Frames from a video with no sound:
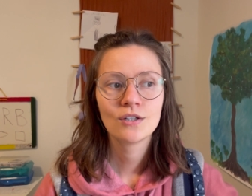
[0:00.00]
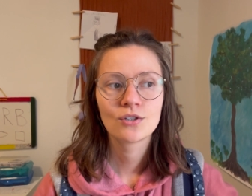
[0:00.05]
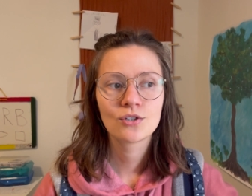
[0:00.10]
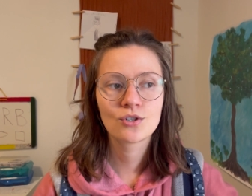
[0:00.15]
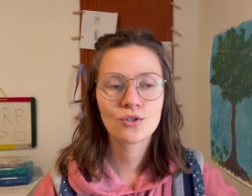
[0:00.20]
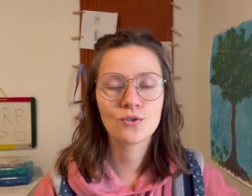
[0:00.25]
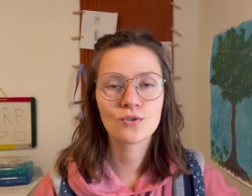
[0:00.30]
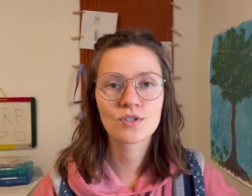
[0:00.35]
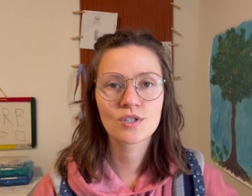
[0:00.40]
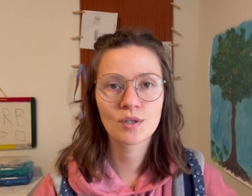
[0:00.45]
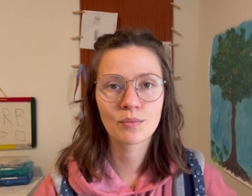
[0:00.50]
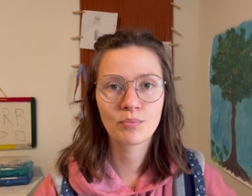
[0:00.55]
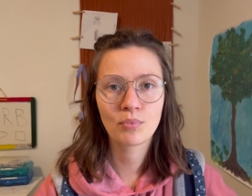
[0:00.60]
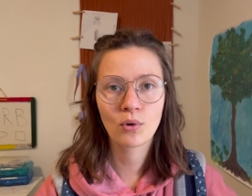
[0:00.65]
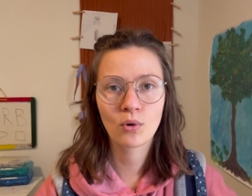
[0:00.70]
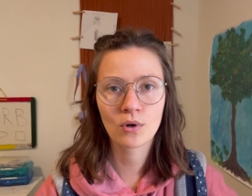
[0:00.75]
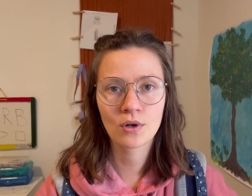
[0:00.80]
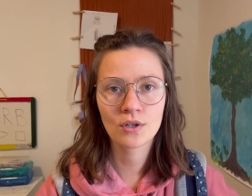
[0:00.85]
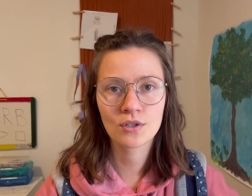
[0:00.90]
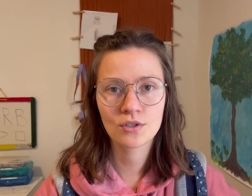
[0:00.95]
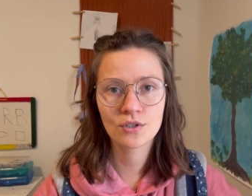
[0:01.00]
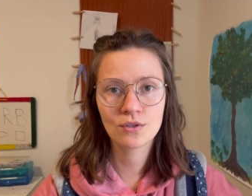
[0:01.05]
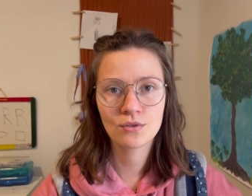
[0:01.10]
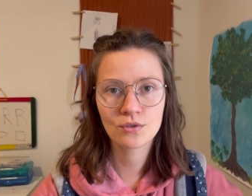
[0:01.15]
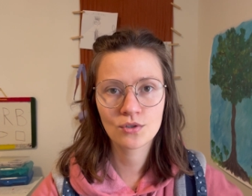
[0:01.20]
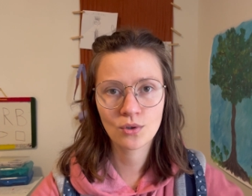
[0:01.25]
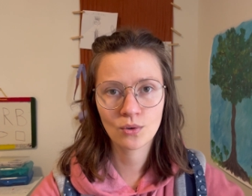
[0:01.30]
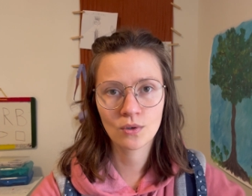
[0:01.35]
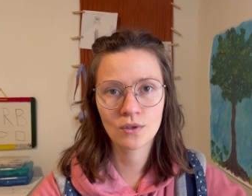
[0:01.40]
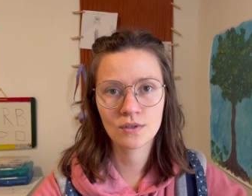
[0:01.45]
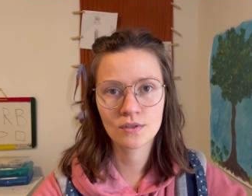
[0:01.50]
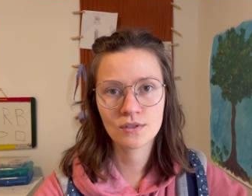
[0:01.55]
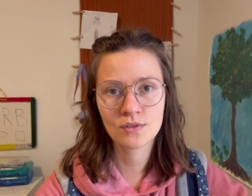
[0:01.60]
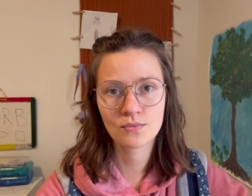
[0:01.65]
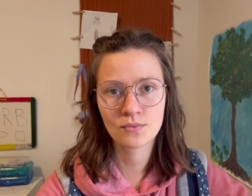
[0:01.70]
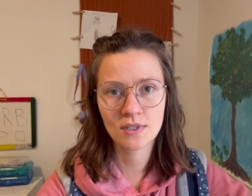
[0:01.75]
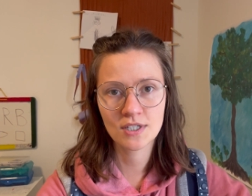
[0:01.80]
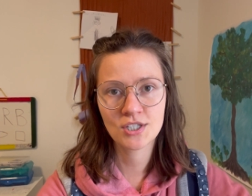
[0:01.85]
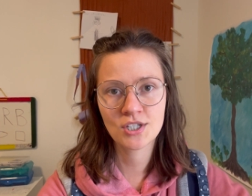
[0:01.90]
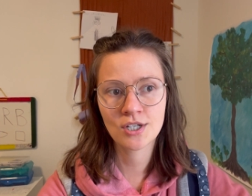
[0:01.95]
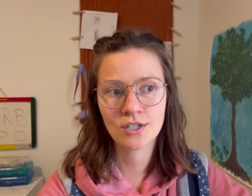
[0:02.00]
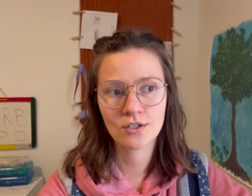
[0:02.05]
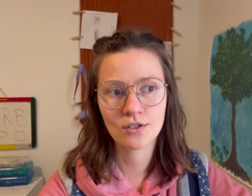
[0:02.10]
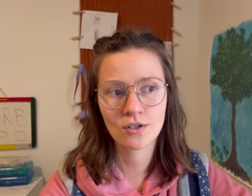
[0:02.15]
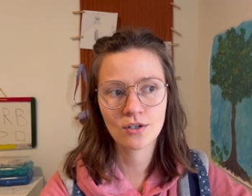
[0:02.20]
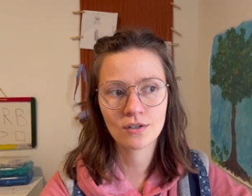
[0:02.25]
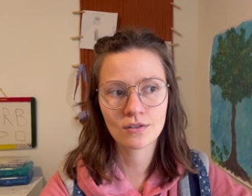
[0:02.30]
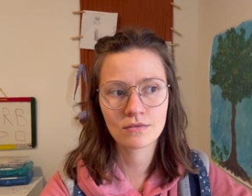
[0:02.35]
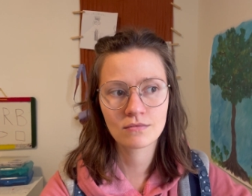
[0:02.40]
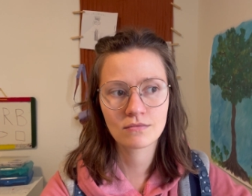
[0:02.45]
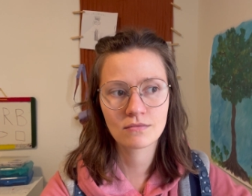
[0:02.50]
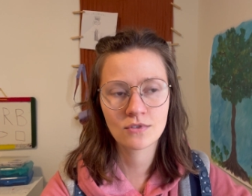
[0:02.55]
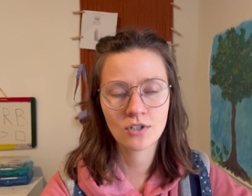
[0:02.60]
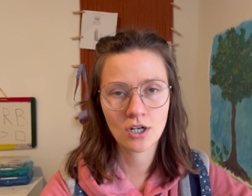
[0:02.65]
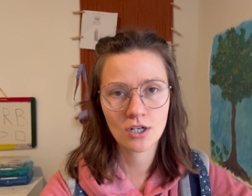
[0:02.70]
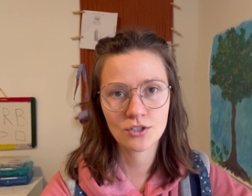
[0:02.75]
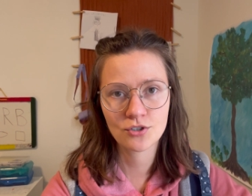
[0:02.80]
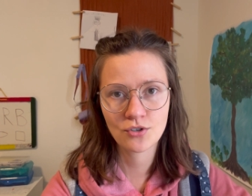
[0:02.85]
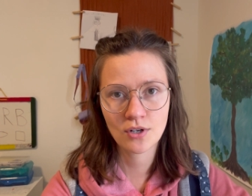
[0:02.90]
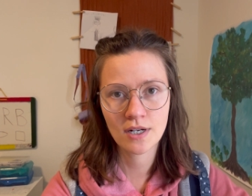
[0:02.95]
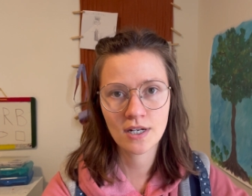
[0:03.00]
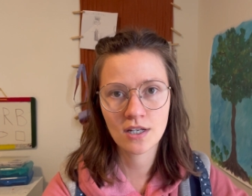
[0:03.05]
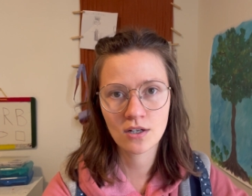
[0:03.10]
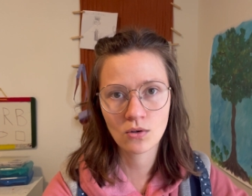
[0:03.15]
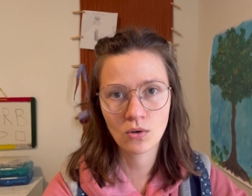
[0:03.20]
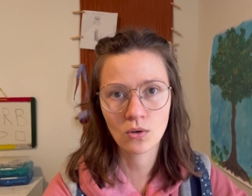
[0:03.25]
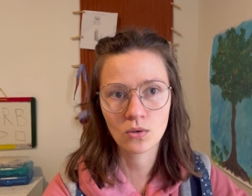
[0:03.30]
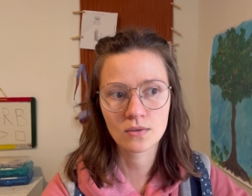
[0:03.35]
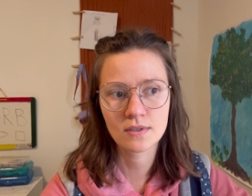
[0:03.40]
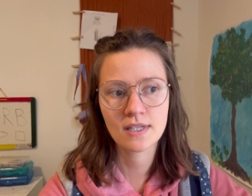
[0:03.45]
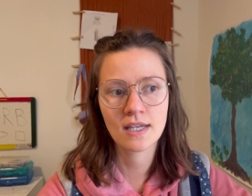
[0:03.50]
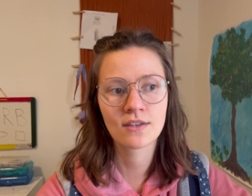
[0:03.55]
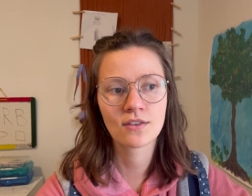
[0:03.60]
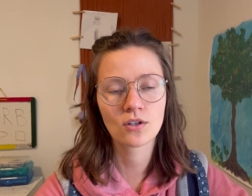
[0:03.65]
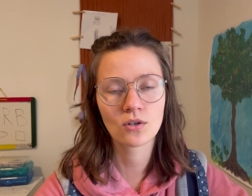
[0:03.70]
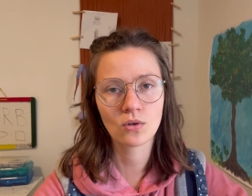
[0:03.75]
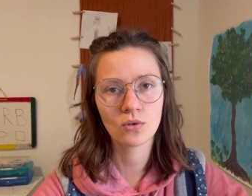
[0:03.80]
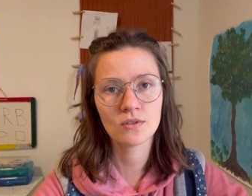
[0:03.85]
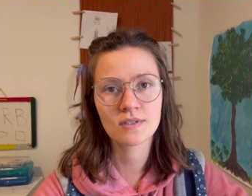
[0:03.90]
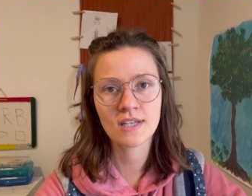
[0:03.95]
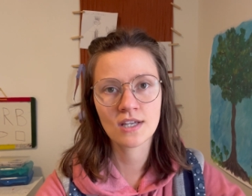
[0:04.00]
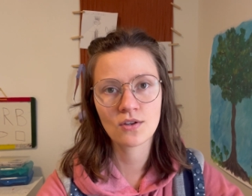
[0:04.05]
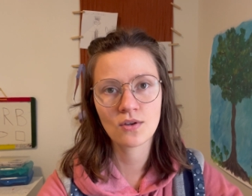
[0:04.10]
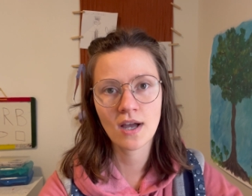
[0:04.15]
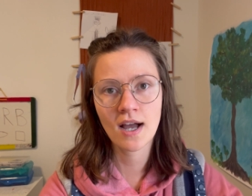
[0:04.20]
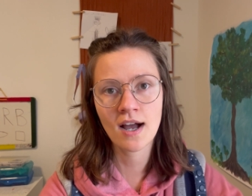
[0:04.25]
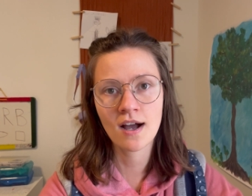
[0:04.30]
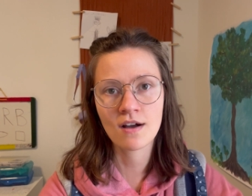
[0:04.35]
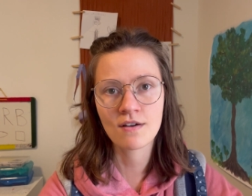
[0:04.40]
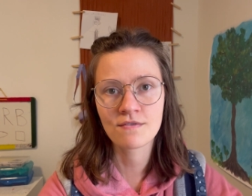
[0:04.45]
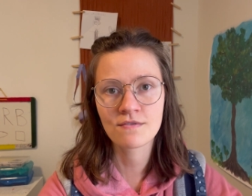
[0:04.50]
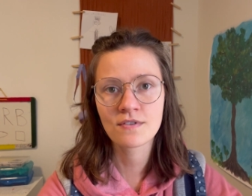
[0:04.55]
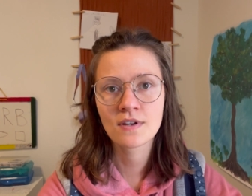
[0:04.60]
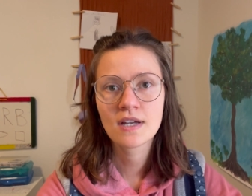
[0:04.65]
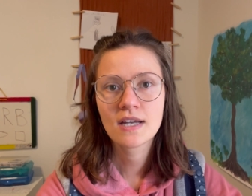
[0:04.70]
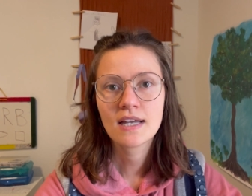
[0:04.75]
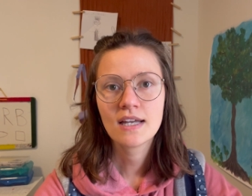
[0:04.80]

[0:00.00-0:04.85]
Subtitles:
to support you towards reaching your dog training goals and the goals that you have